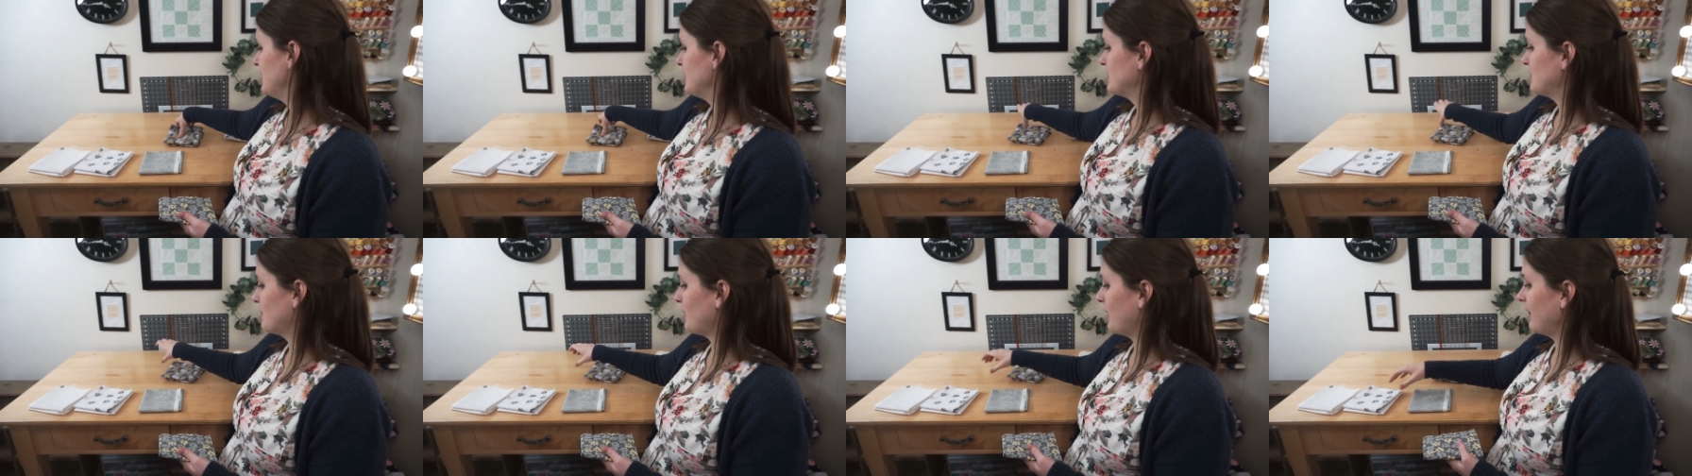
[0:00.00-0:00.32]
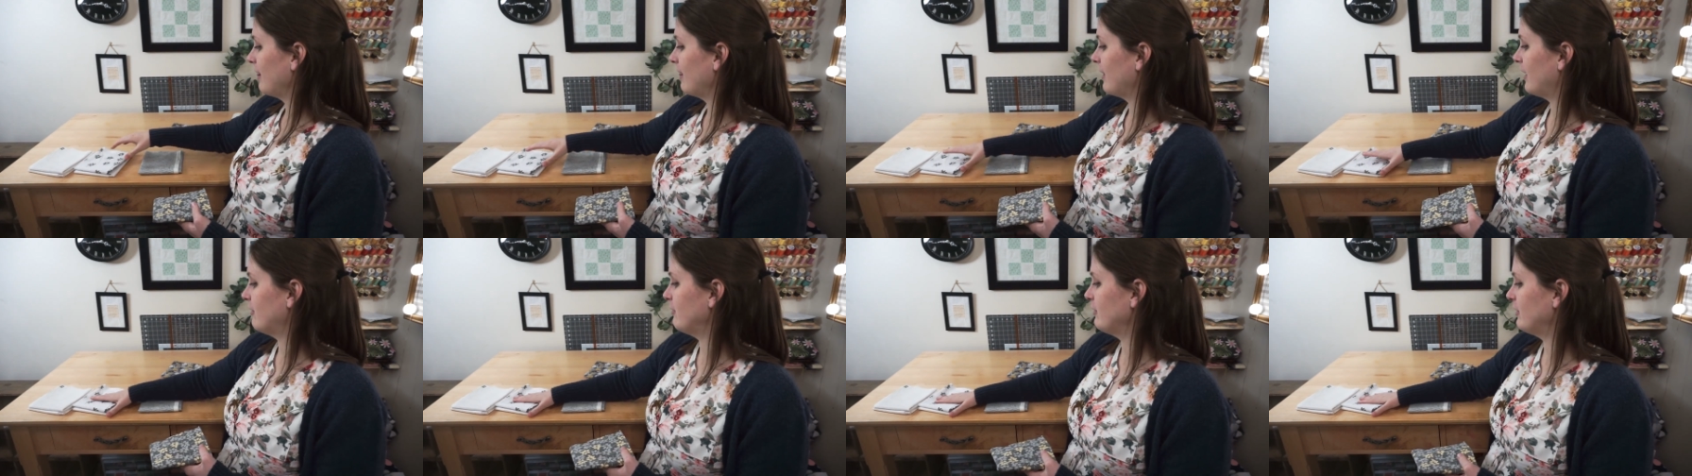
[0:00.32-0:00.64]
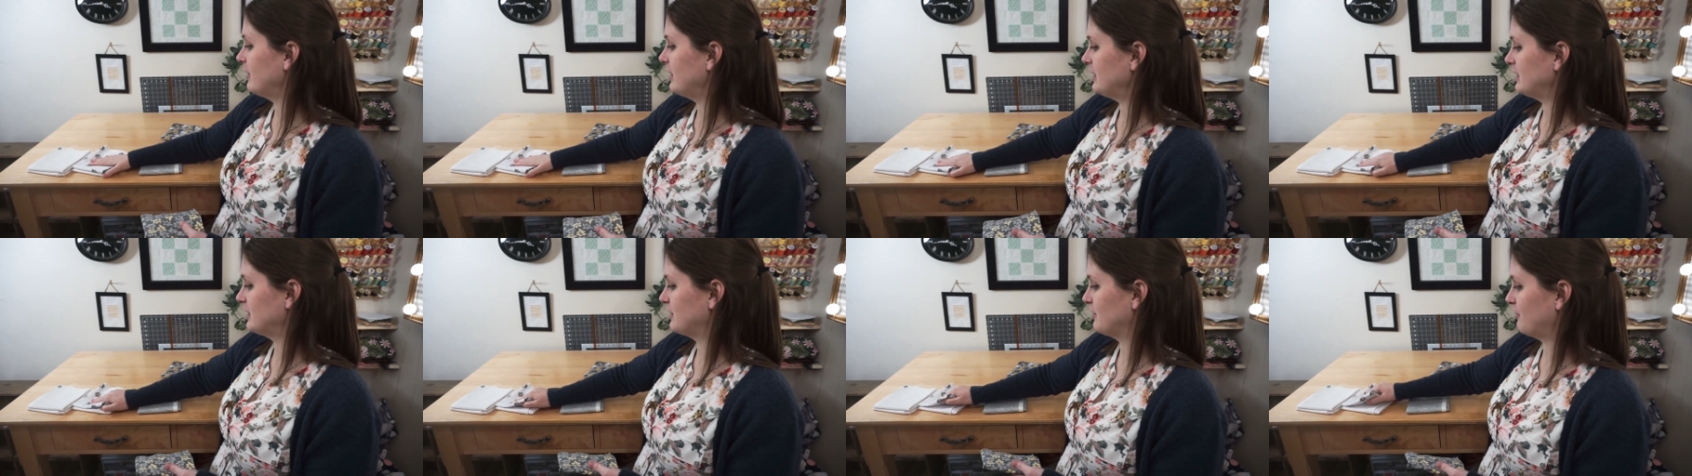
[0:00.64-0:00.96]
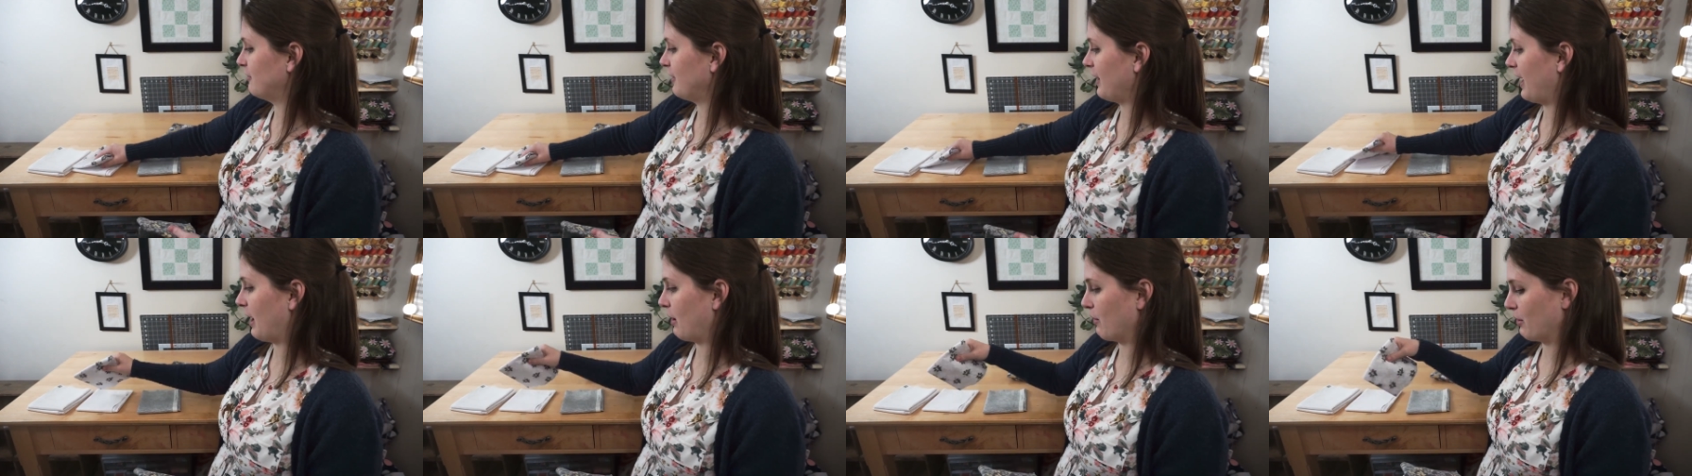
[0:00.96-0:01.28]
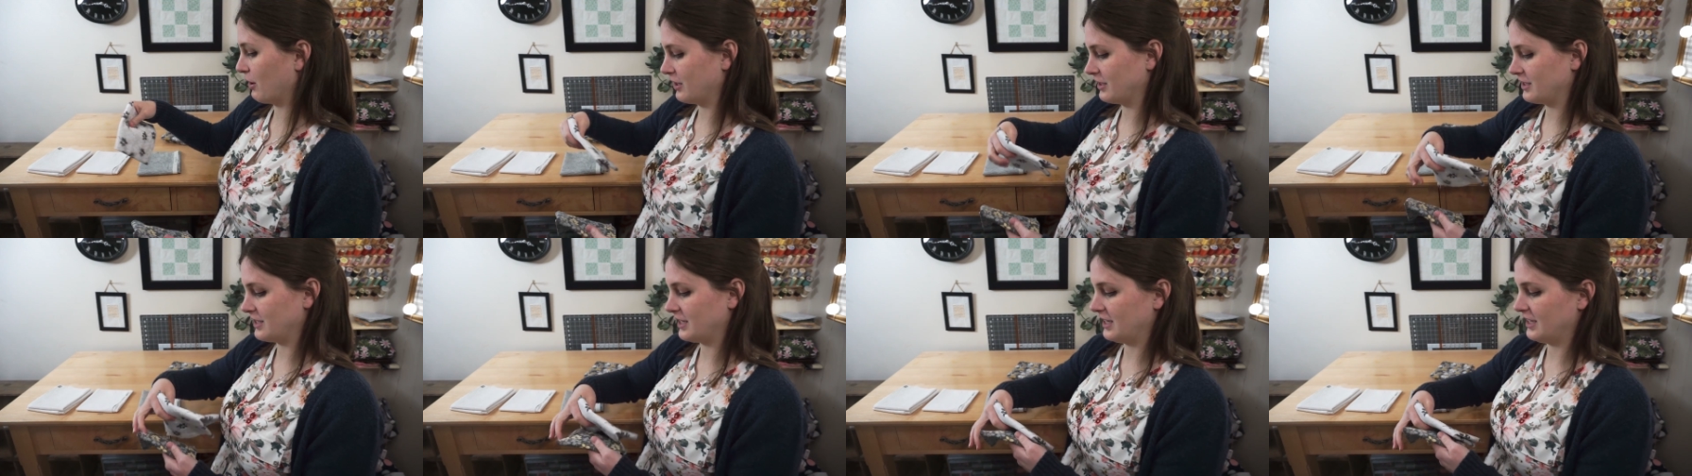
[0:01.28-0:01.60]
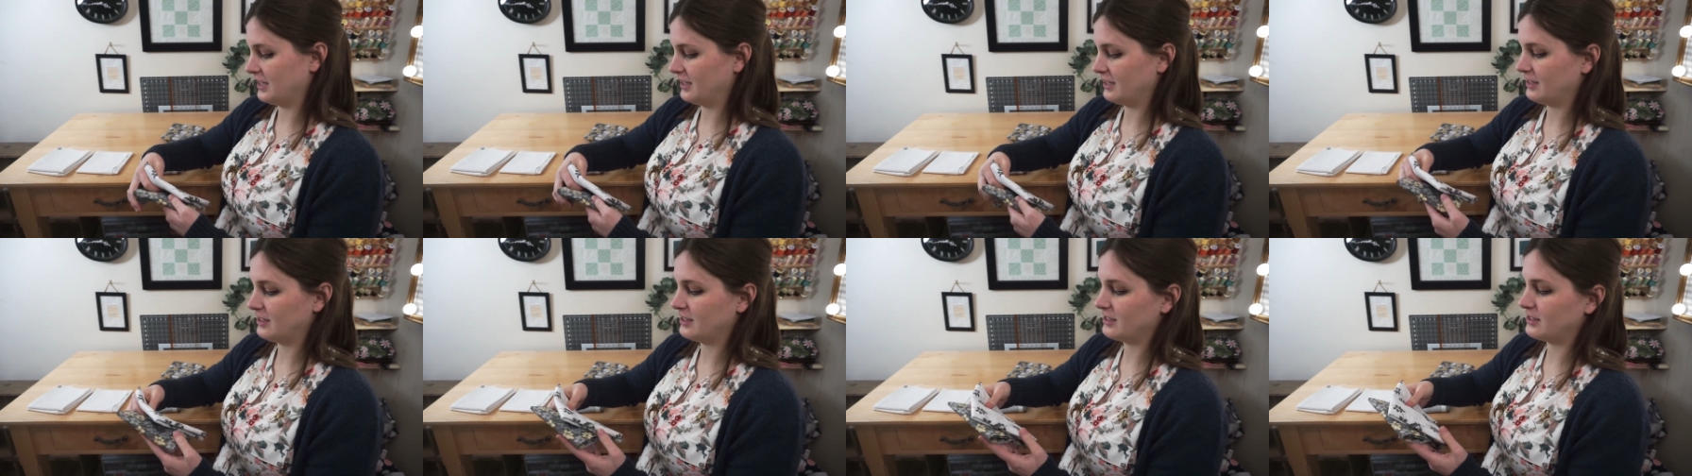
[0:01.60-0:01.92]
So I loved these flowers.
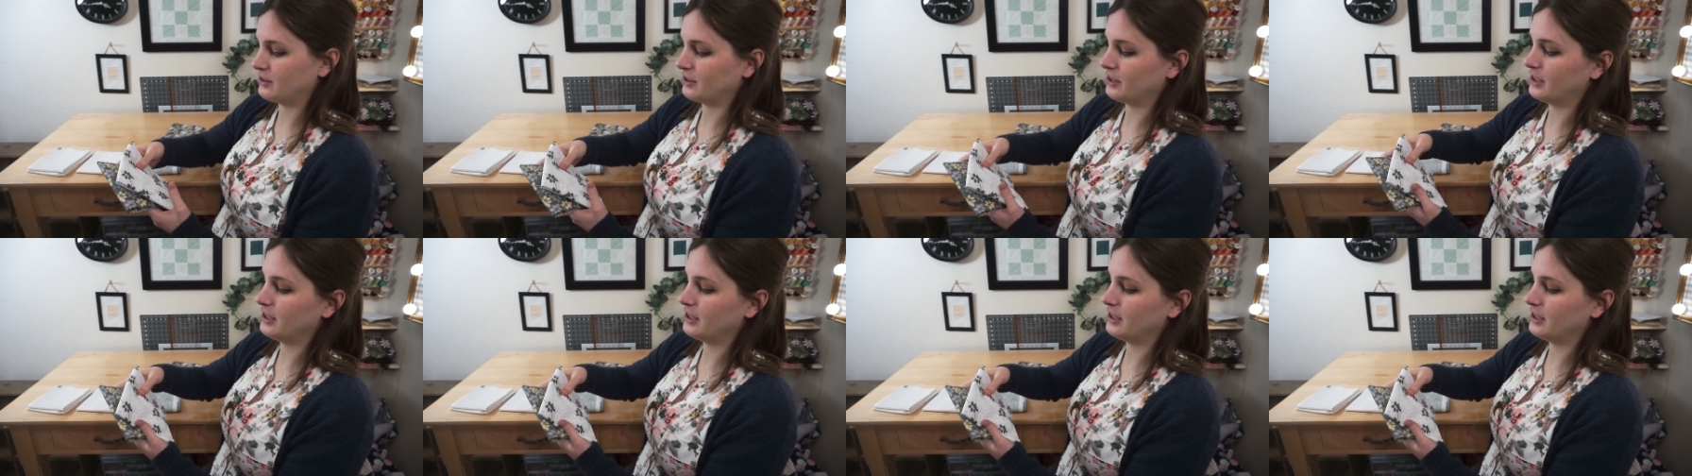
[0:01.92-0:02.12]
So